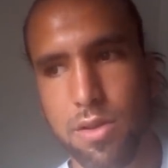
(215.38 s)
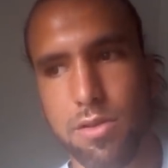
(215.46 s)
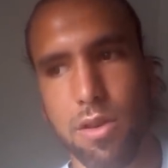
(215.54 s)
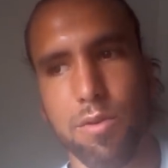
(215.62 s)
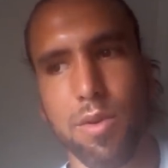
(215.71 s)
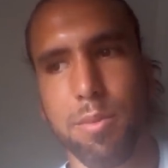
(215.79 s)

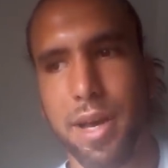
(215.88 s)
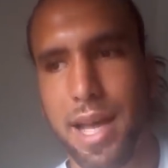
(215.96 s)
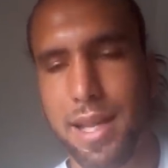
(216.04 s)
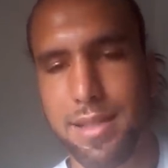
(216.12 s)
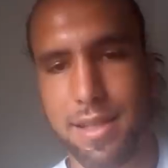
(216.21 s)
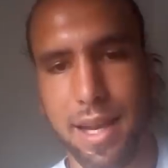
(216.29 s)
So if we
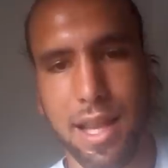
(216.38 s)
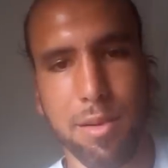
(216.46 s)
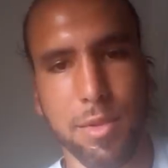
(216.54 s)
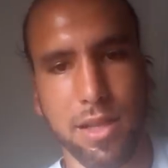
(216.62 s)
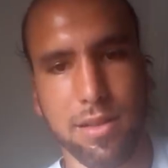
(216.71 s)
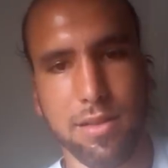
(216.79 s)
balance the
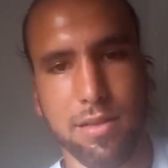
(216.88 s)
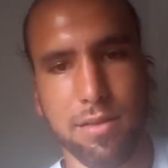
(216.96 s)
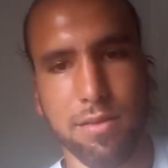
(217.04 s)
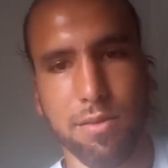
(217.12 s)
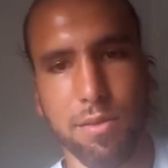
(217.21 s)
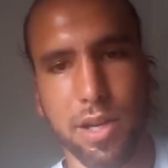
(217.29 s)
elements,
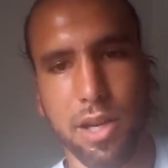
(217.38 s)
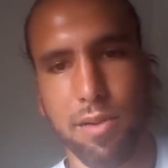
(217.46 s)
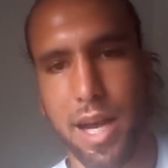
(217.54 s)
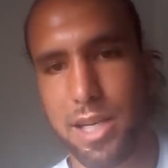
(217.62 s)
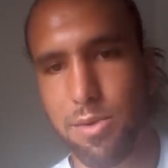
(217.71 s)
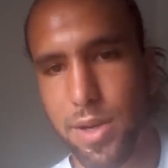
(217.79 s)
we can
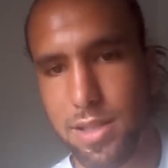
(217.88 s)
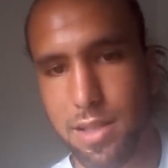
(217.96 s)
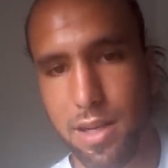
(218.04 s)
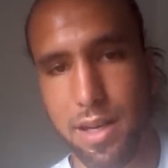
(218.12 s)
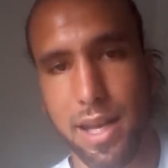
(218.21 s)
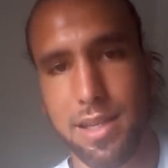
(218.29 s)
graduate
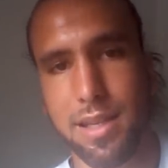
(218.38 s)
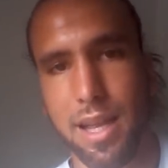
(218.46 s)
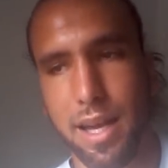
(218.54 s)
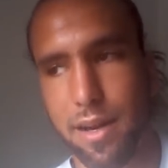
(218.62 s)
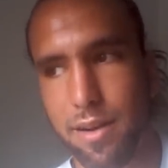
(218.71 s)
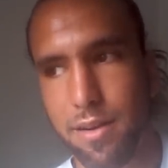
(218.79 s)
to the next
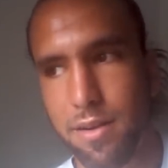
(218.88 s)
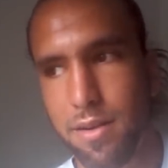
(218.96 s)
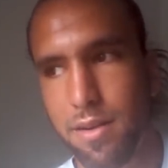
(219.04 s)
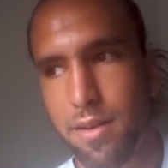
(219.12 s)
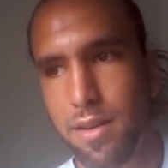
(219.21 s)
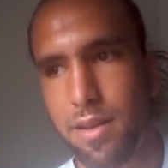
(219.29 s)
layer,
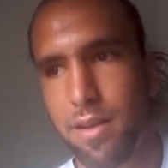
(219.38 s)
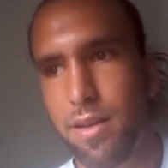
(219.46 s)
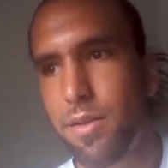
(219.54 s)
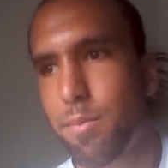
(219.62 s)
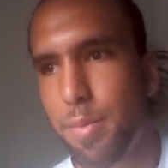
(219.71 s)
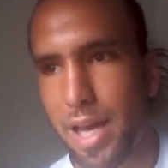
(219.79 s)

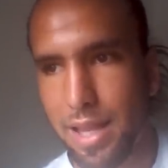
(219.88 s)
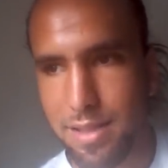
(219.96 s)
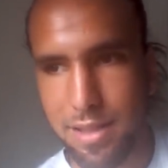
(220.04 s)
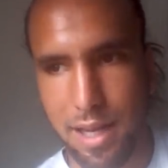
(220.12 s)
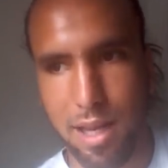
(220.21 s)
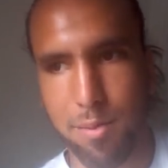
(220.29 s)

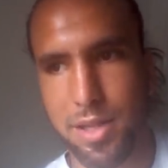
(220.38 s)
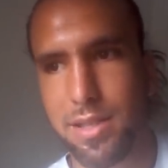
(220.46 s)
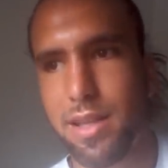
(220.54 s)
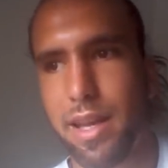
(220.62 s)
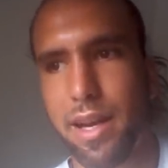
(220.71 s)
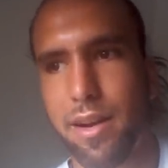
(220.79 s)
balance the elements
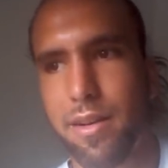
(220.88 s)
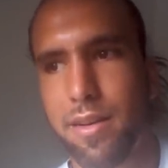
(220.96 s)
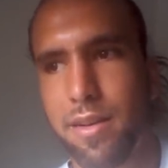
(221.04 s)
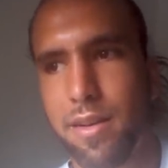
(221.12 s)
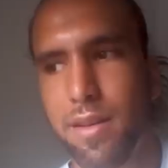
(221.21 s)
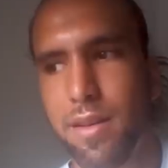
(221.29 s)
there,
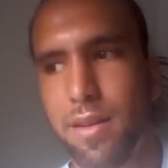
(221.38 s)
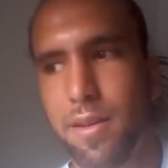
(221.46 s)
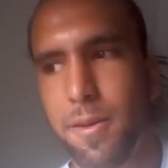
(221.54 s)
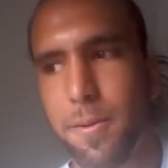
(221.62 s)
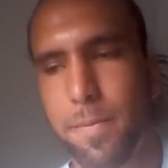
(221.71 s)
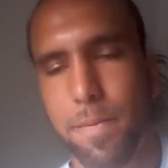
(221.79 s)

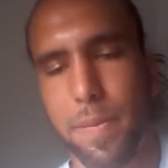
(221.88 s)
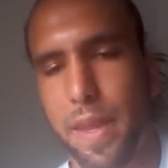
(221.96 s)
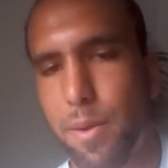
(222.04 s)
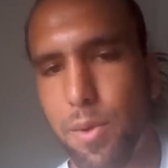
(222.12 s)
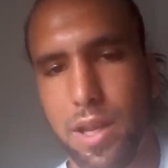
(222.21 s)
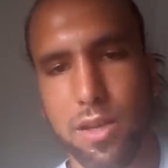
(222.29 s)

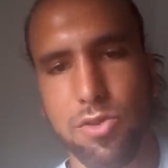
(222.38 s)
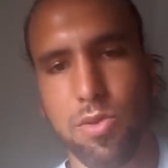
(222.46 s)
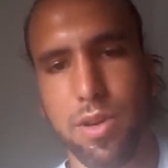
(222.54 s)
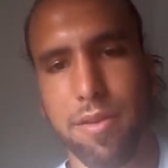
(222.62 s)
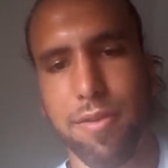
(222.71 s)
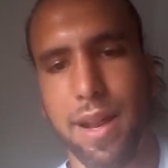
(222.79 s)
and we can
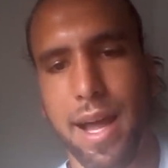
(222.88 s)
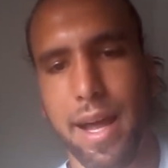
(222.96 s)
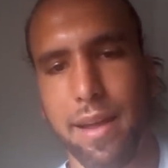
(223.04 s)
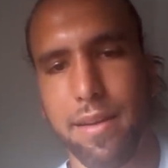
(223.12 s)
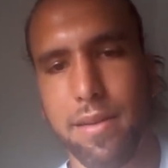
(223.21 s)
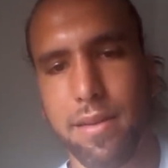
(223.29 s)
truly
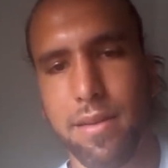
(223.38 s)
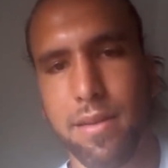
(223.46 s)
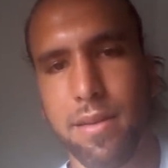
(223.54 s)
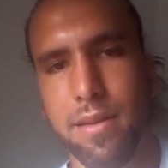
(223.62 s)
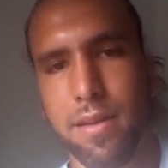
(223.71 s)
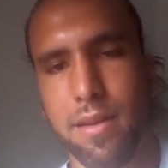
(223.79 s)
fly.
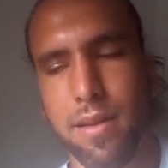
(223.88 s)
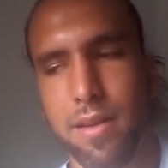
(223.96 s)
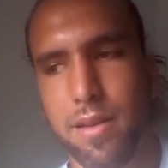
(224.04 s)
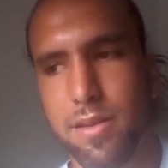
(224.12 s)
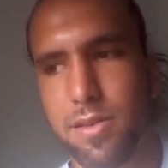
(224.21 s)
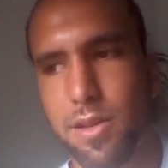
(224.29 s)

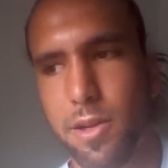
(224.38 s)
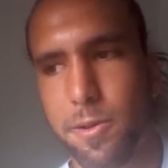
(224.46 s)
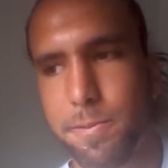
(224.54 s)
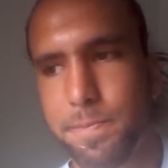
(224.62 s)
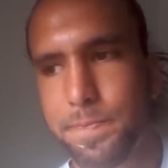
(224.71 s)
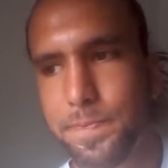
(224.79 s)

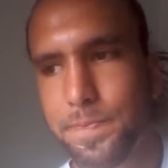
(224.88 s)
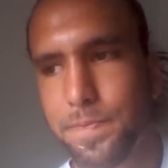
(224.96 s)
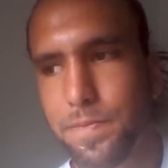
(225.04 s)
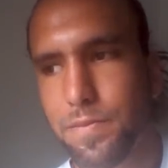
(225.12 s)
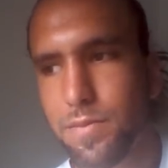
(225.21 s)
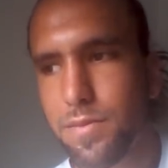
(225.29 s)
So
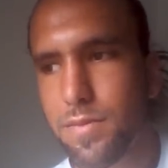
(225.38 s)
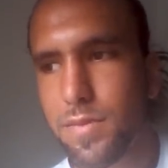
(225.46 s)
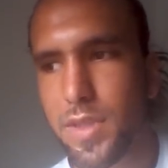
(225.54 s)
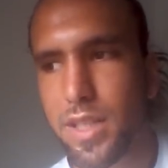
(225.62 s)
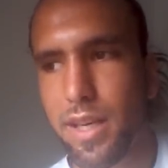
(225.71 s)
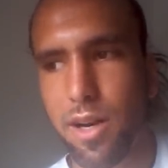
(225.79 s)

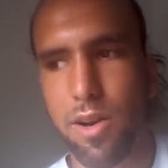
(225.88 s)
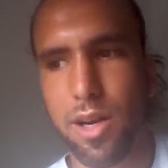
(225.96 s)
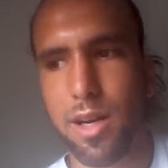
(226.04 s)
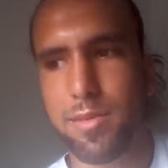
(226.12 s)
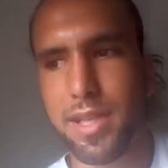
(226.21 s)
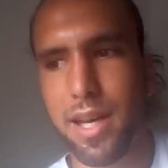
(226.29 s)
it all
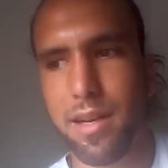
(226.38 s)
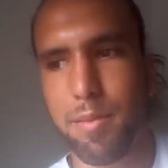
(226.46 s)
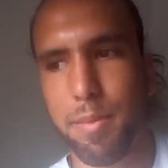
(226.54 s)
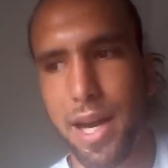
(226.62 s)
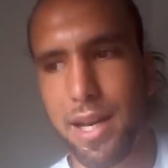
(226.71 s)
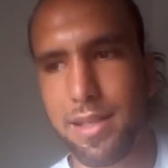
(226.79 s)
comes down to
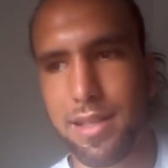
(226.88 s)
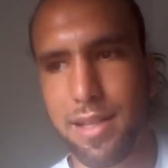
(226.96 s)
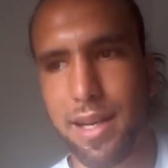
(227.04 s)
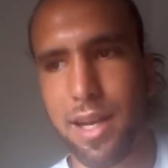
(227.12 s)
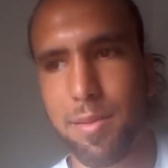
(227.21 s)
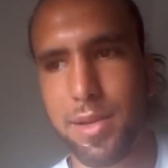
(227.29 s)
balancing
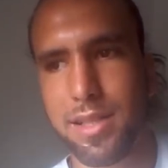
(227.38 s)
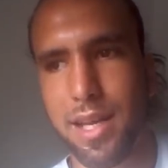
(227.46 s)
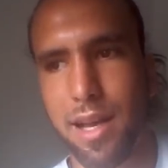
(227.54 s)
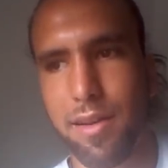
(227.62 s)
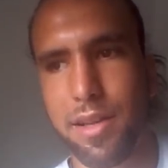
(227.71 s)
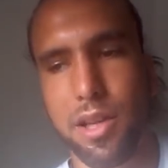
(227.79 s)
the elements
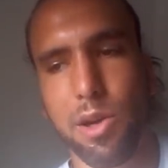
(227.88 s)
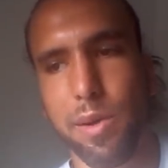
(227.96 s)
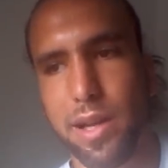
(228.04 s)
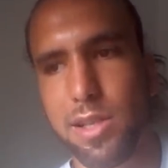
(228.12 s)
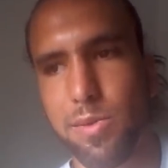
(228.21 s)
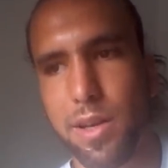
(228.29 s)
out. And the
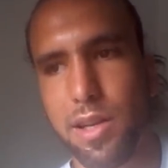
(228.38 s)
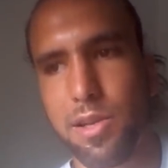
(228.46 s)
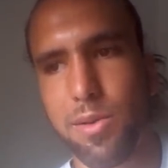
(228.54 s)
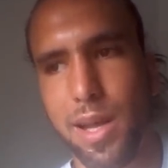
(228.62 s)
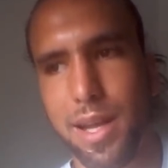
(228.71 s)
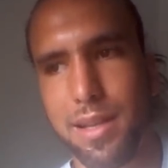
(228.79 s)
quickest way to
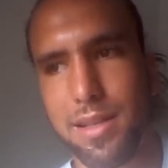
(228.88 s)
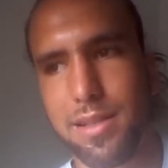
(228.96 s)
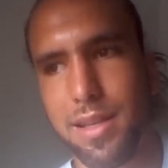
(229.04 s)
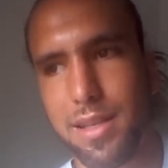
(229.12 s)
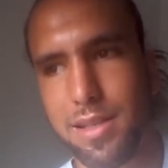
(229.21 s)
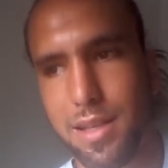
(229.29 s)
do that at this
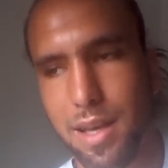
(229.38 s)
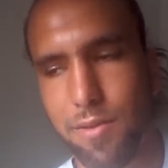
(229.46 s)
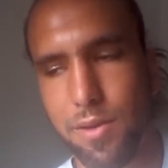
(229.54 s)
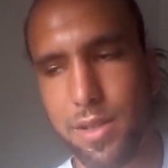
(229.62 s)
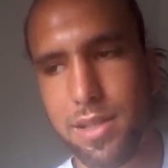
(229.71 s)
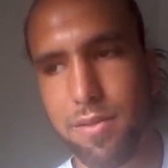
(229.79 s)
dense
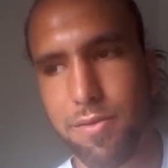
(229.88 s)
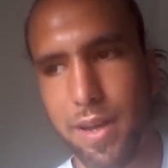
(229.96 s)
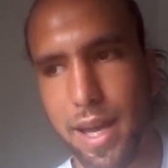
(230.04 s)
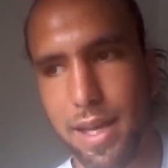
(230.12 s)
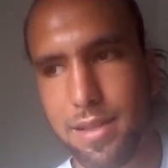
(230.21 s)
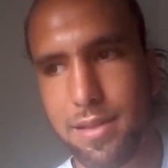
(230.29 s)
level is to
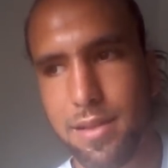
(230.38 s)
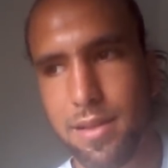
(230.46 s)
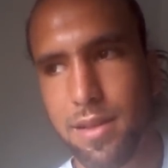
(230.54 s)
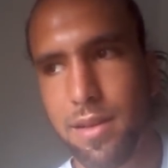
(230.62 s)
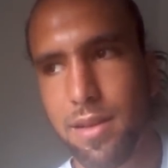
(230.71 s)
fast.